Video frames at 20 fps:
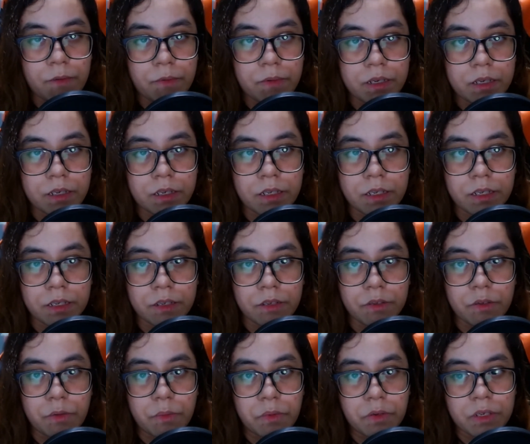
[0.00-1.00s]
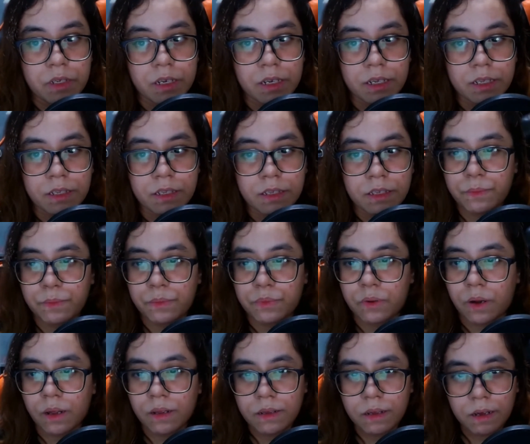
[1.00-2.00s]
which is Nobunaga's
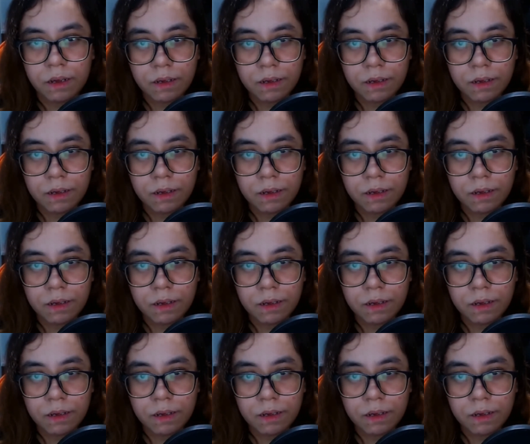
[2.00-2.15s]
brother,